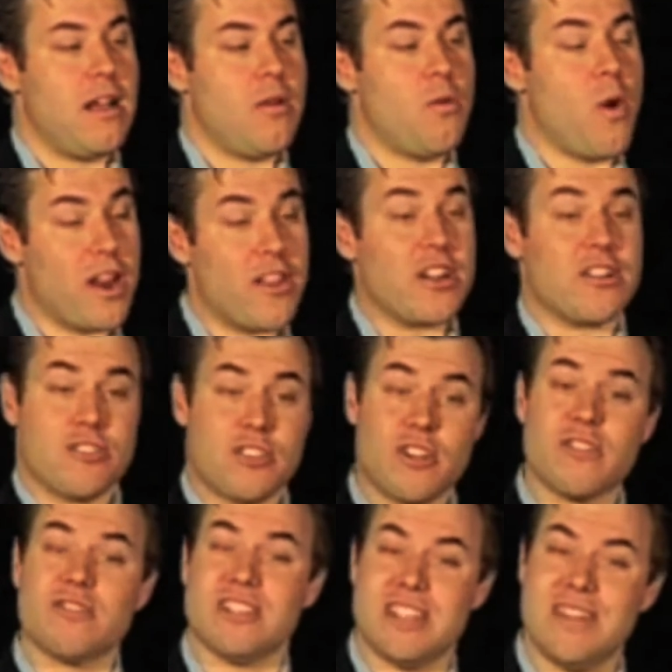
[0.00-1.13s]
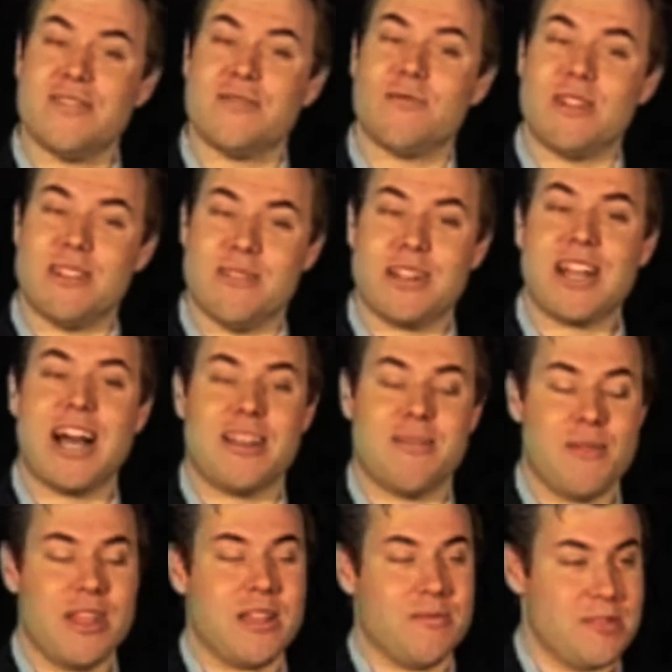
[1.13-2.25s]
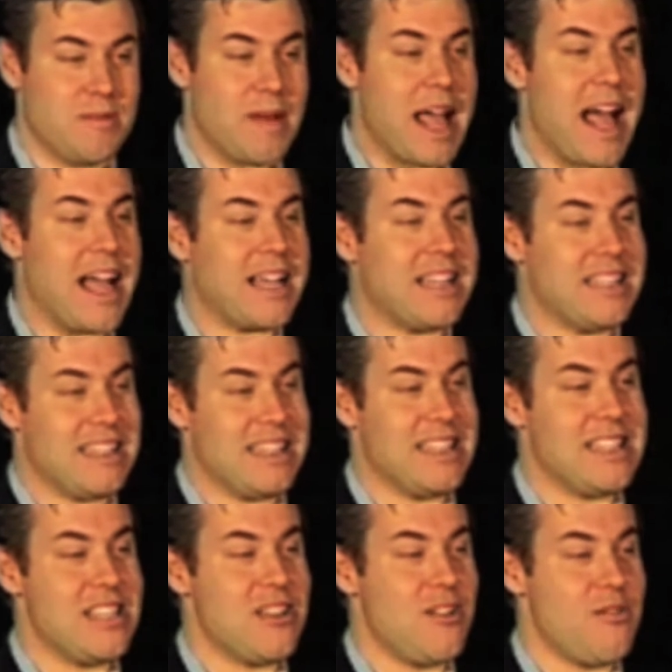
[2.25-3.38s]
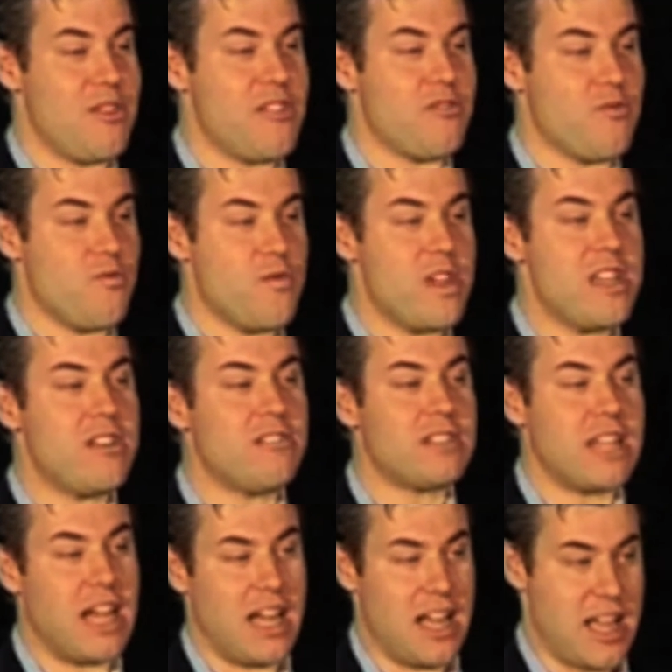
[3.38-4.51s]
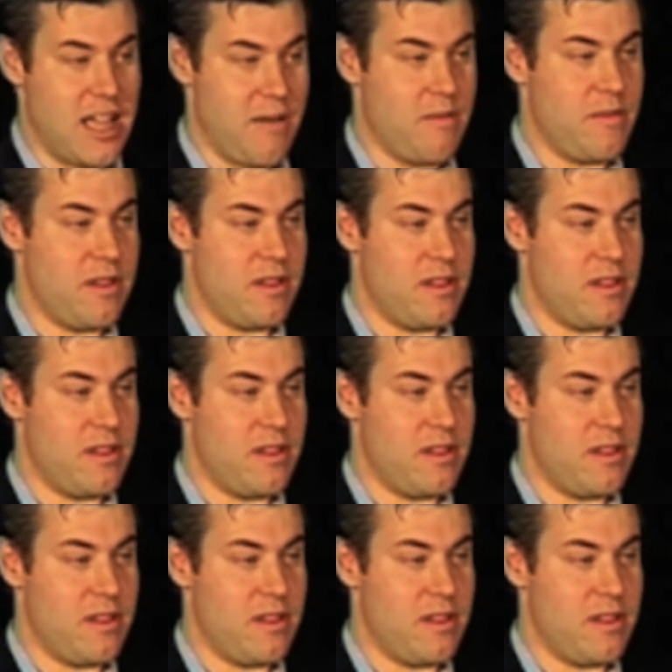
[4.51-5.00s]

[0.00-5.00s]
One of the concerns is, even when the economy comes back, is this real-time